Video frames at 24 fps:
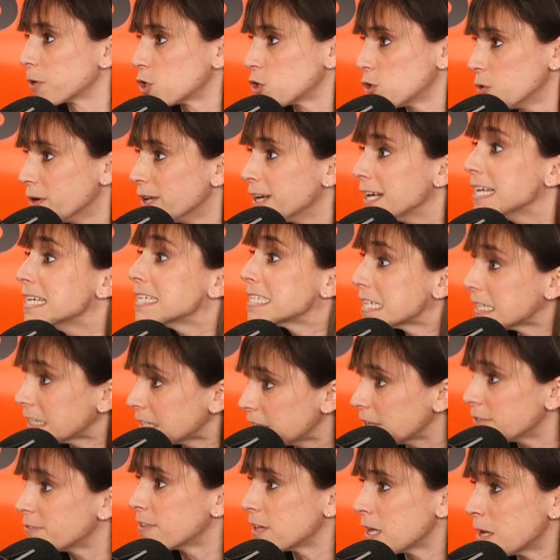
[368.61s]
opportunity to
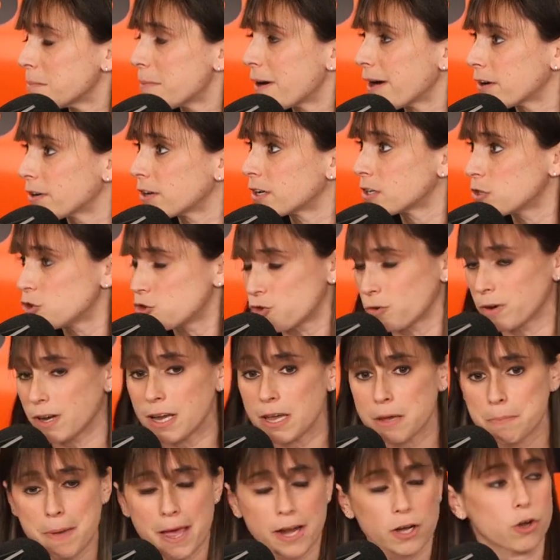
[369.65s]
live the American
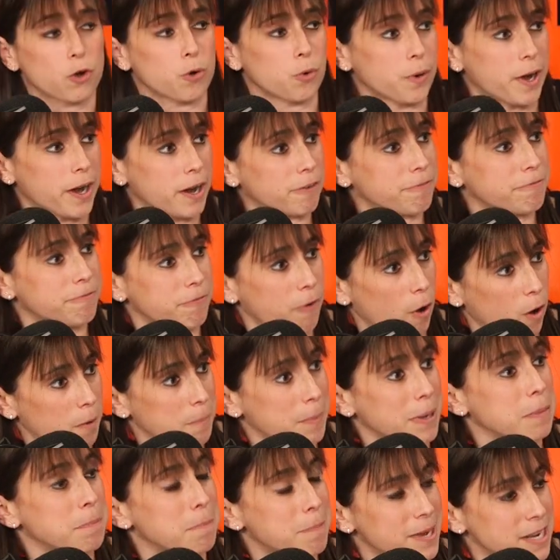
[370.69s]
dream and create a
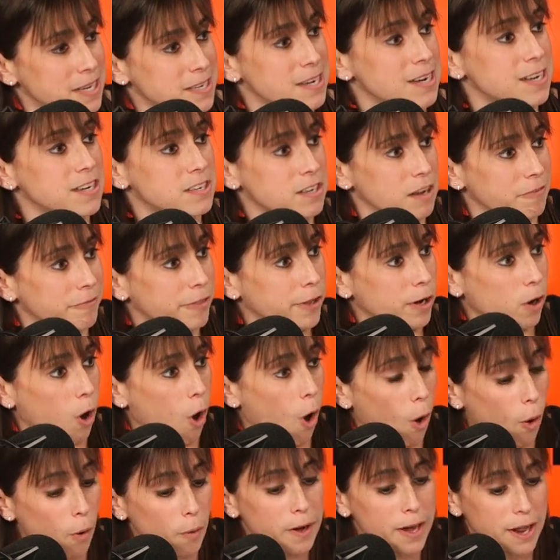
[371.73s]
farming business of their
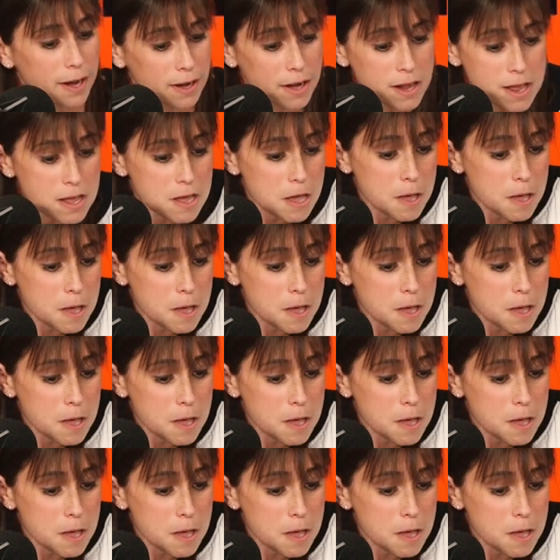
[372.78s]
own and